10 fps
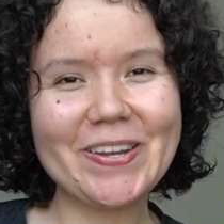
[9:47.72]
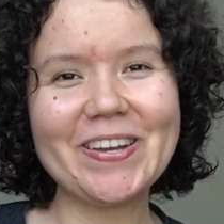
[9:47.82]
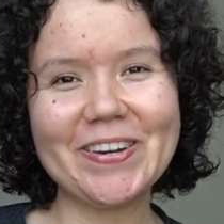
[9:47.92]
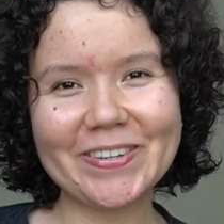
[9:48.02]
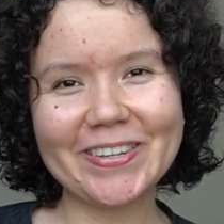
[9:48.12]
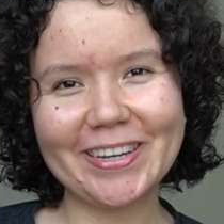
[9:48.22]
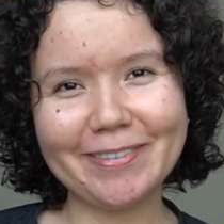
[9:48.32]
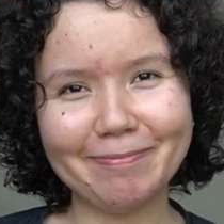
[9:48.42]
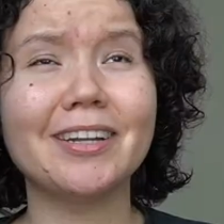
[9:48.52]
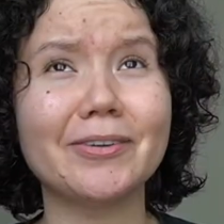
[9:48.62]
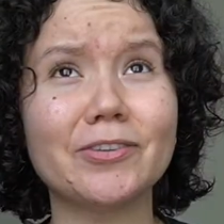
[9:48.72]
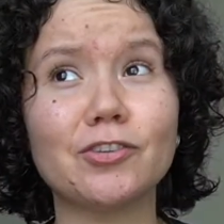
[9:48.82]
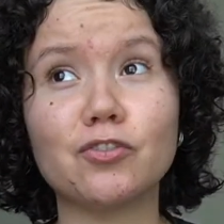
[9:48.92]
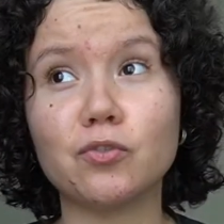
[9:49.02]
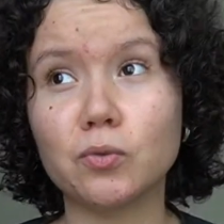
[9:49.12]
Okay, and it was
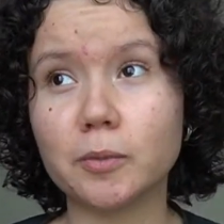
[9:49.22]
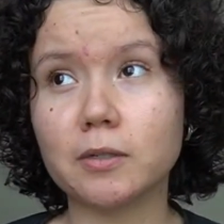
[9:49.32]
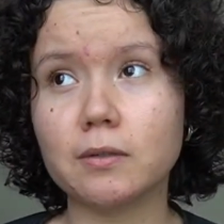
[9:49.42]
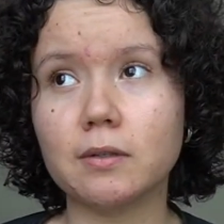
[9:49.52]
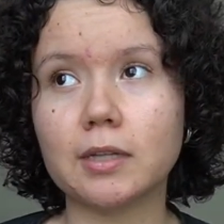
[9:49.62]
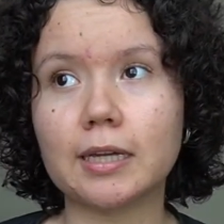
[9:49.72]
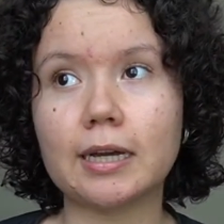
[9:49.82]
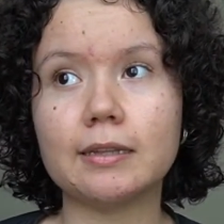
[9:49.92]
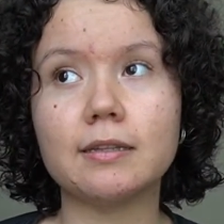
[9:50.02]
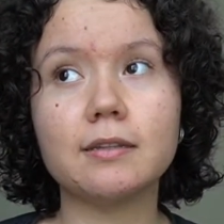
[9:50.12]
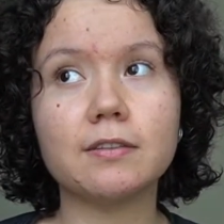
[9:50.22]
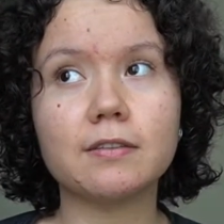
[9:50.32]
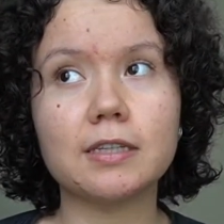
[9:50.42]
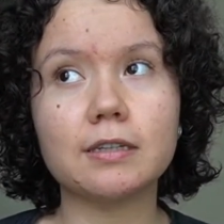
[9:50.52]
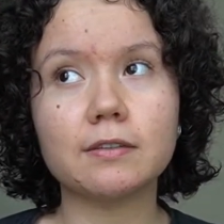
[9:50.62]
just super cool. Like I did these
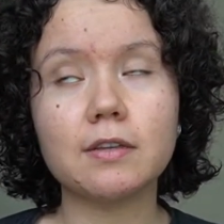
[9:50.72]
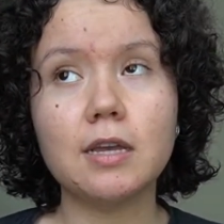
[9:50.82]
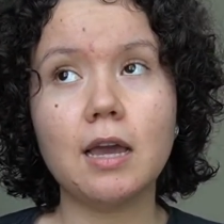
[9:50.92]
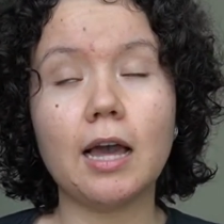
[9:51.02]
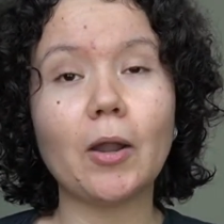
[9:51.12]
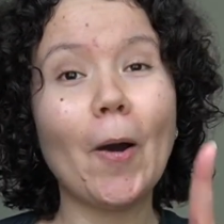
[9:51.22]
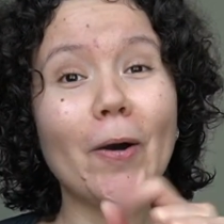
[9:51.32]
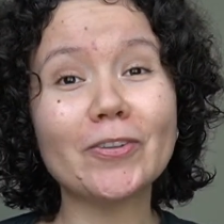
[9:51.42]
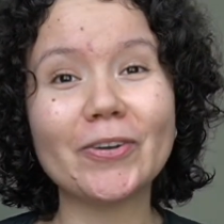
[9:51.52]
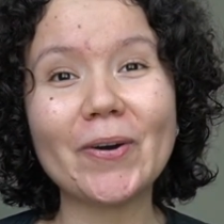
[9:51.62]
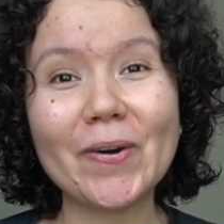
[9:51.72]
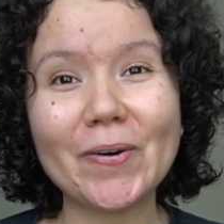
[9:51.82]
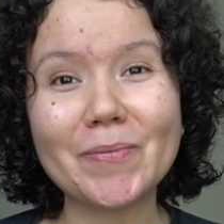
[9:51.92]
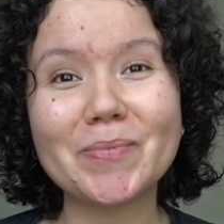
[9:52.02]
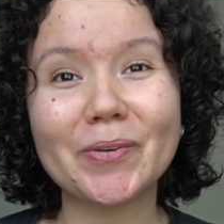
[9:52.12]
things, and also,
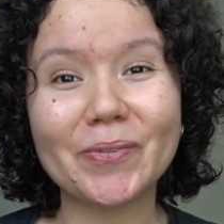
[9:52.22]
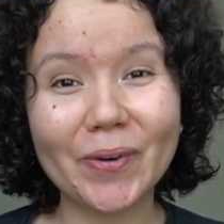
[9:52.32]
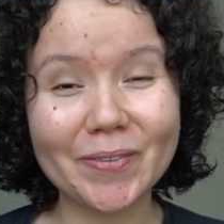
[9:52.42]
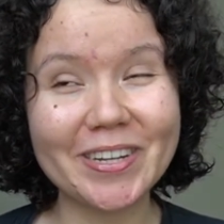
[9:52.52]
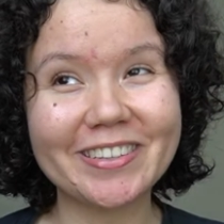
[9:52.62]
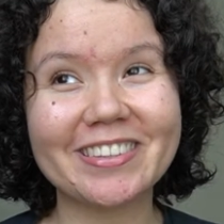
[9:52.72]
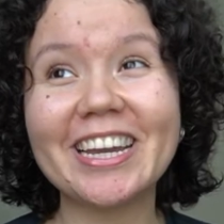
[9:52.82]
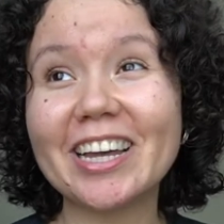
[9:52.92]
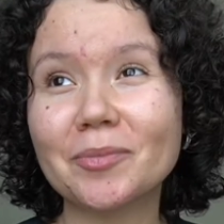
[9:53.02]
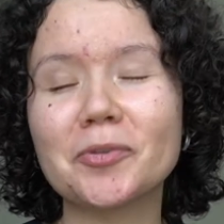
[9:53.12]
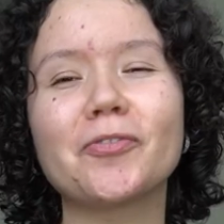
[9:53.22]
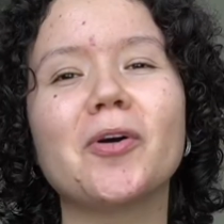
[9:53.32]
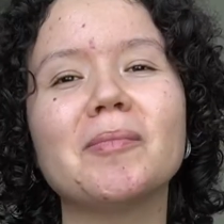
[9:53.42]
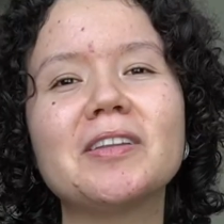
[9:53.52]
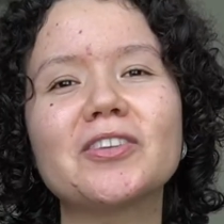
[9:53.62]
oh, performance. Yes,
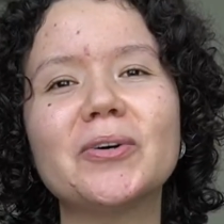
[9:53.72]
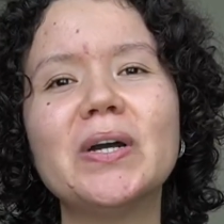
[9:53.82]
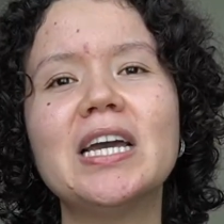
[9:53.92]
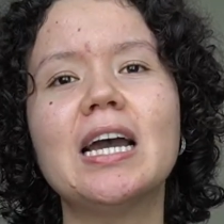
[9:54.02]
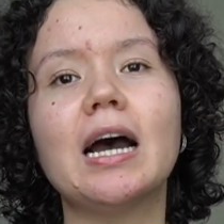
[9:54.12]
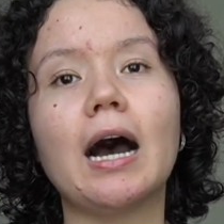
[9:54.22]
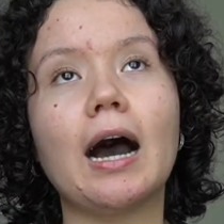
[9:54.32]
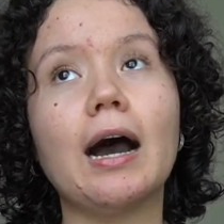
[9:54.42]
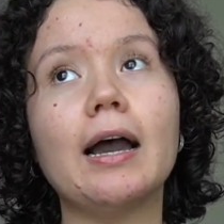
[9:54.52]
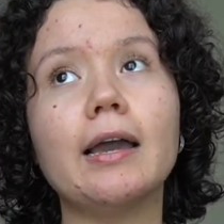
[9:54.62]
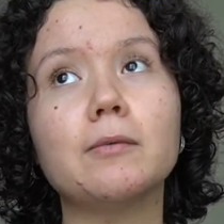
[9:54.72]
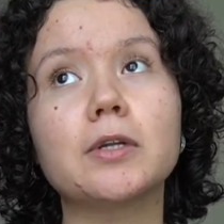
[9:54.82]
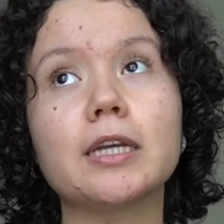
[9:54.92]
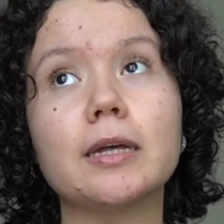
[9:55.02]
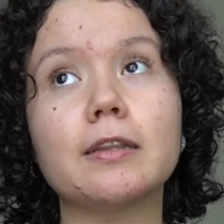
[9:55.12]
performing. So I
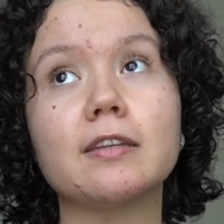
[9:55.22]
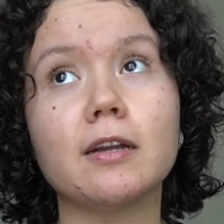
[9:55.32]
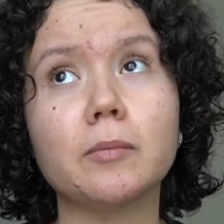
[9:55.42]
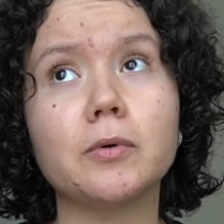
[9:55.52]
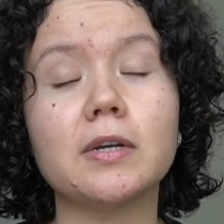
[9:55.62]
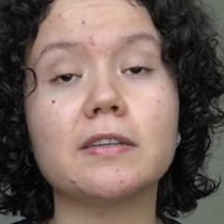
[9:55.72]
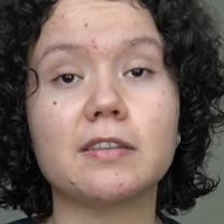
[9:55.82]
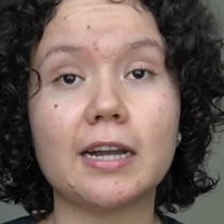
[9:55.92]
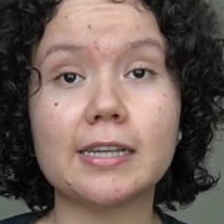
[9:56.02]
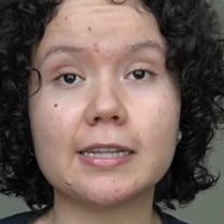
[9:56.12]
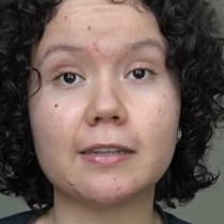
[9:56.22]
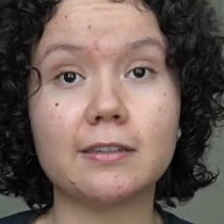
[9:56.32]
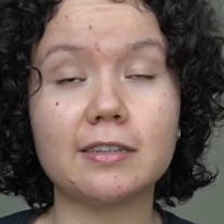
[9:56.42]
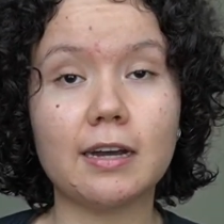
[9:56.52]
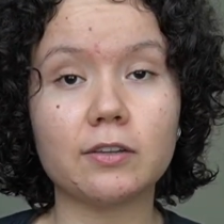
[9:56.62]
would get terrible anxiety
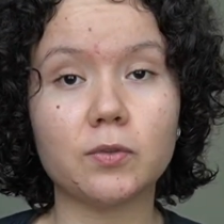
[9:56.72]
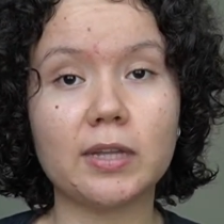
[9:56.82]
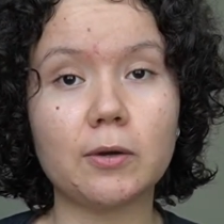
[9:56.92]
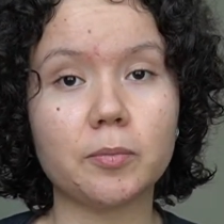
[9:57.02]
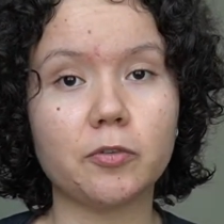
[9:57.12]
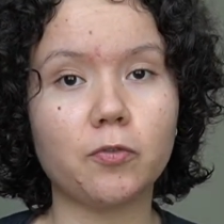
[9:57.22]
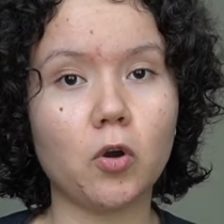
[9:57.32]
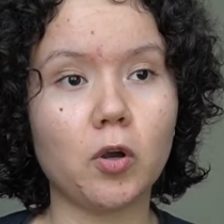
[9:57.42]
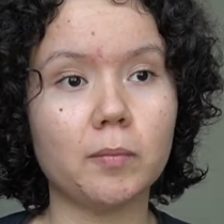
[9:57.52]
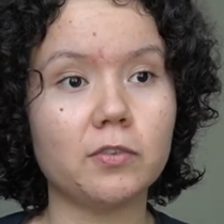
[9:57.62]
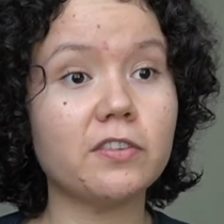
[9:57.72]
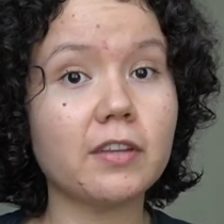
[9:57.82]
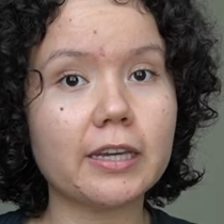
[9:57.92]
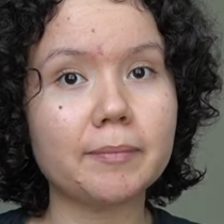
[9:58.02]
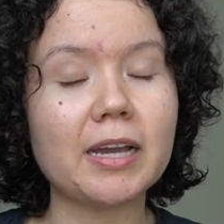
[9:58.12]
attacks when I would perform, just
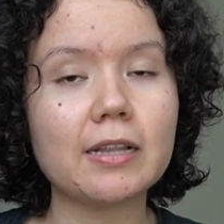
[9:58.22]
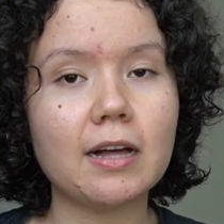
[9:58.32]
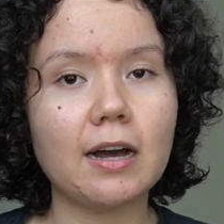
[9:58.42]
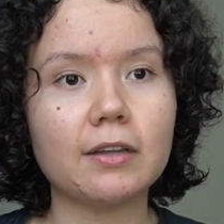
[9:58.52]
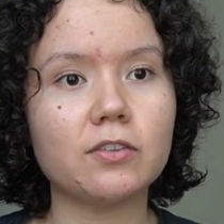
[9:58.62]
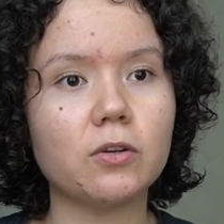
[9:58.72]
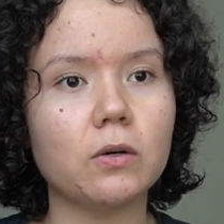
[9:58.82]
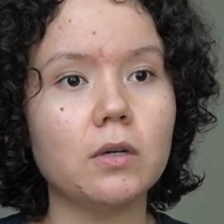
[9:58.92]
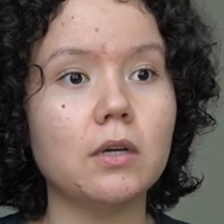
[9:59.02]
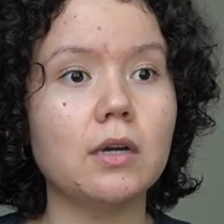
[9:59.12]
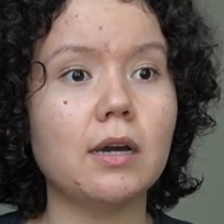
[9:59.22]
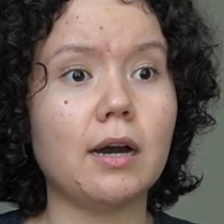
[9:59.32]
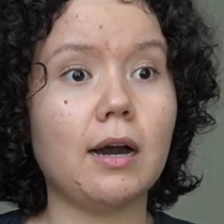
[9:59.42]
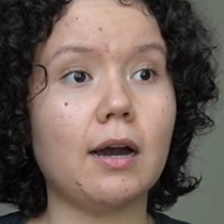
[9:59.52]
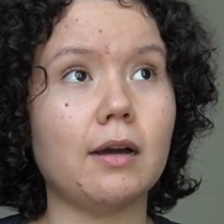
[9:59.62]
like in my class. So,
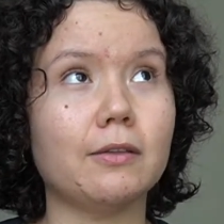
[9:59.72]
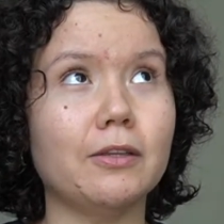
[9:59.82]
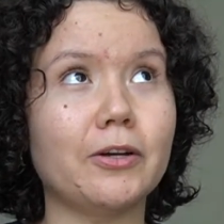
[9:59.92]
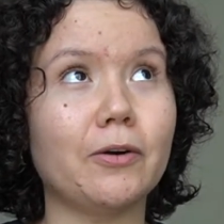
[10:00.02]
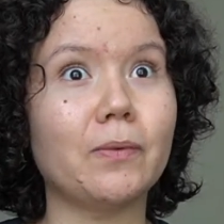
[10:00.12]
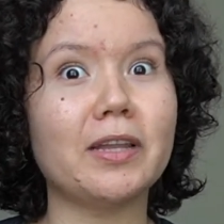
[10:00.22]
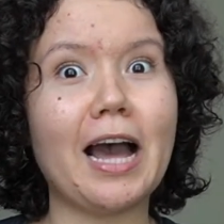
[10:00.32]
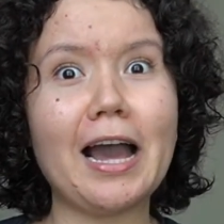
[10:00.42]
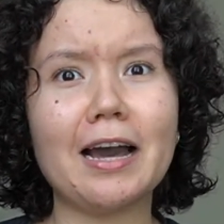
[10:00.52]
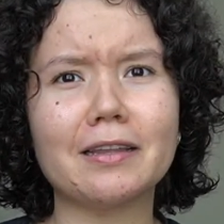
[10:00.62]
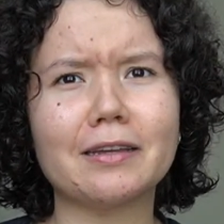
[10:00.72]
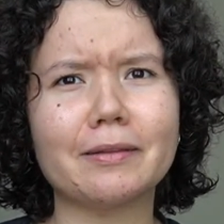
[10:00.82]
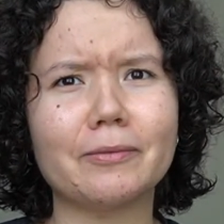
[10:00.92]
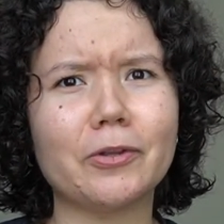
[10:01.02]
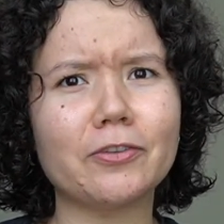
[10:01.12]
you know, when I had
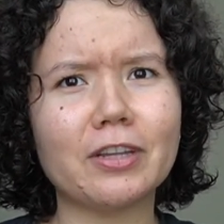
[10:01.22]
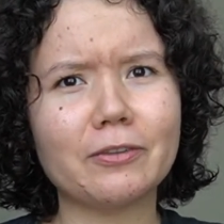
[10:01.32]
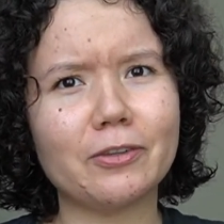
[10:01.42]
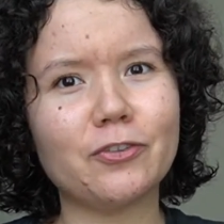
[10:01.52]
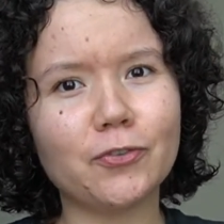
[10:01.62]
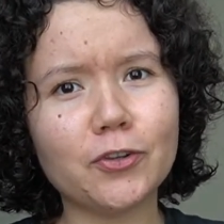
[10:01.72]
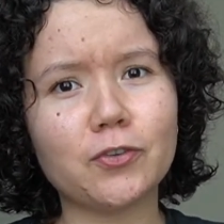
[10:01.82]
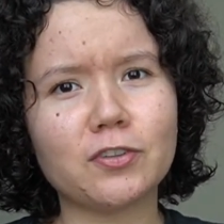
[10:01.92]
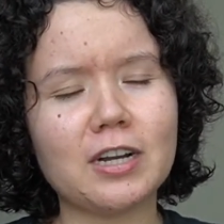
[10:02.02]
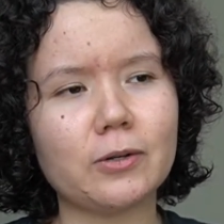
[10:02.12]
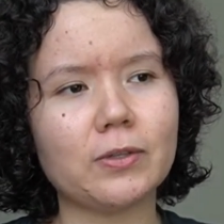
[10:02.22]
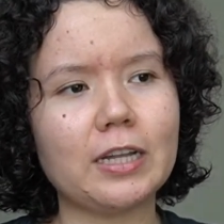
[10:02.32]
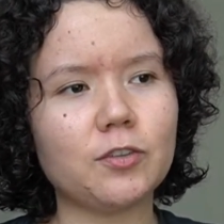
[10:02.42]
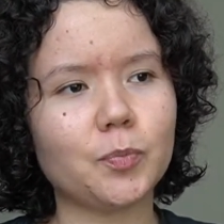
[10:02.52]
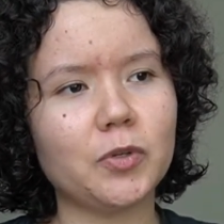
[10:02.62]
like, there's like this first recital
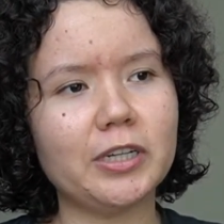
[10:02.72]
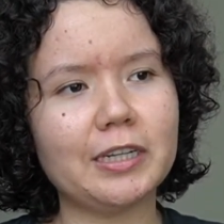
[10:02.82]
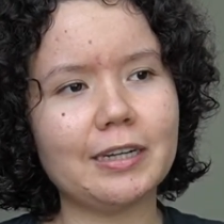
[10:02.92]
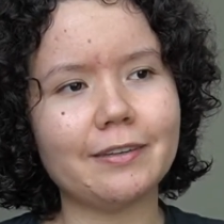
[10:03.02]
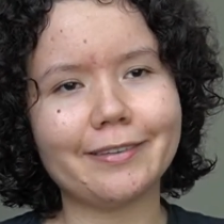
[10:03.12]
that spring, I was